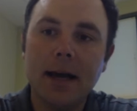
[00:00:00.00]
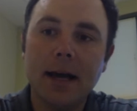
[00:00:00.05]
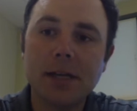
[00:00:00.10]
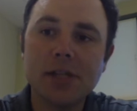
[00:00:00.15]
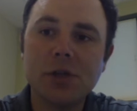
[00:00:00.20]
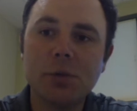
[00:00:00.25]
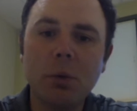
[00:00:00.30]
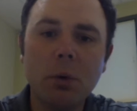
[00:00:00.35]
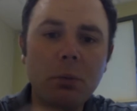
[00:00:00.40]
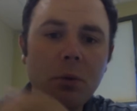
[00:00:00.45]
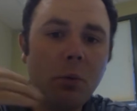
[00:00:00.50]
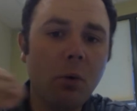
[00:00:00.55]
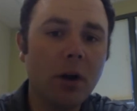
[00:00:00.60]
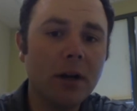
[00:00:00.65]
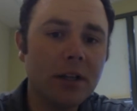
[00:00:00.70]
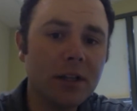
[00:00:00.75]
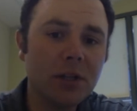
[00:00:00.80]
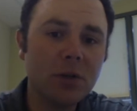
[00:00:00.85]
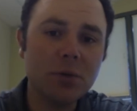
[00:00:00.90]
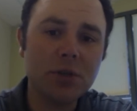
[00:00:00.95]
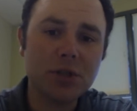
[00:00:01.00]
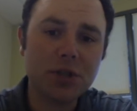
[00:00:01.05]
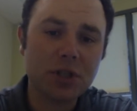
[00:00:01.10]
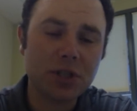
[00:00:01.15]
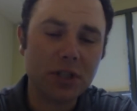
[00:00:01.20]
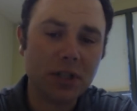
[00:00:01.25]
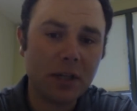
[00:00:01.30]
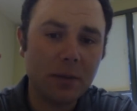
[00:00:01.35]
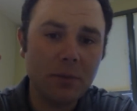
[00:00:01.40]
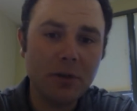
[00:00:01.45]
So what we want to do is
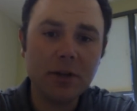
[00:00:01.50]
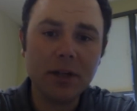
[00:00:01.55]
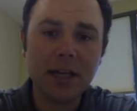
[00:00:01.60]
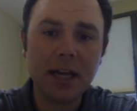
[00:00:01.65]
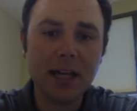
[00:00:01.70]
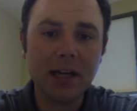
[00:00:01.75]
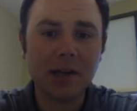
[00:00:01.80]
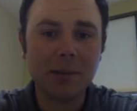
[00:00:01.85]
just communicate